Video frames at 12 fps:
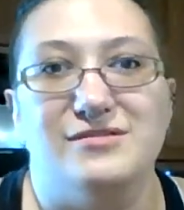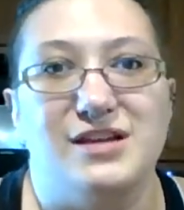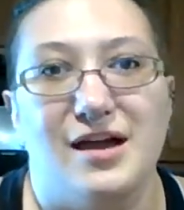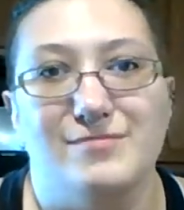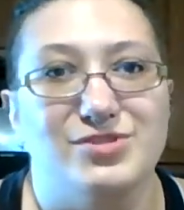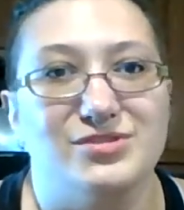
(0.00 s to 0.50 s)

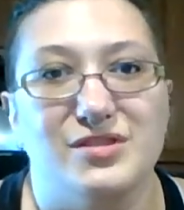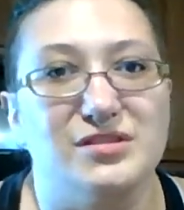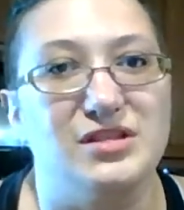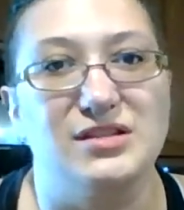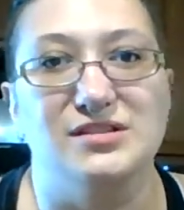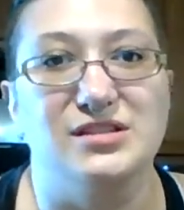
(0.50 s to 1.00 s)
Time just
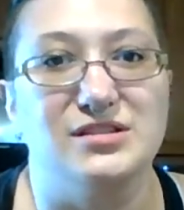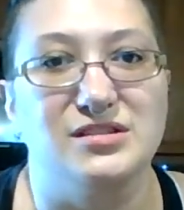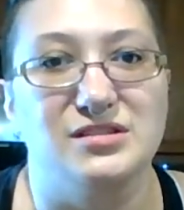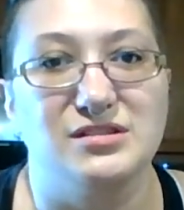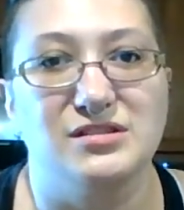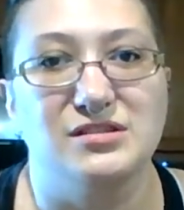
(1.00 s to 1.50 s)
doesn't
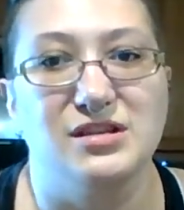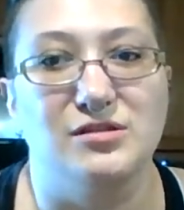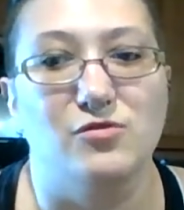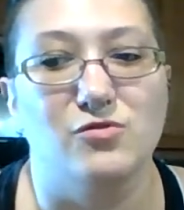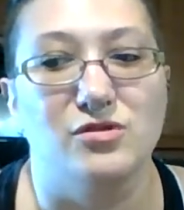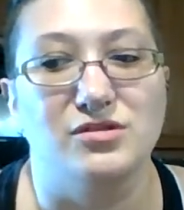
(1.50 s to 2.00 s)
exist in
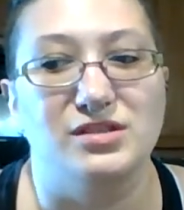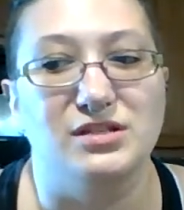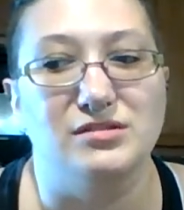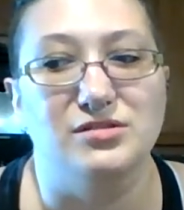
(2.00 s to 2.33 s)
quarantine.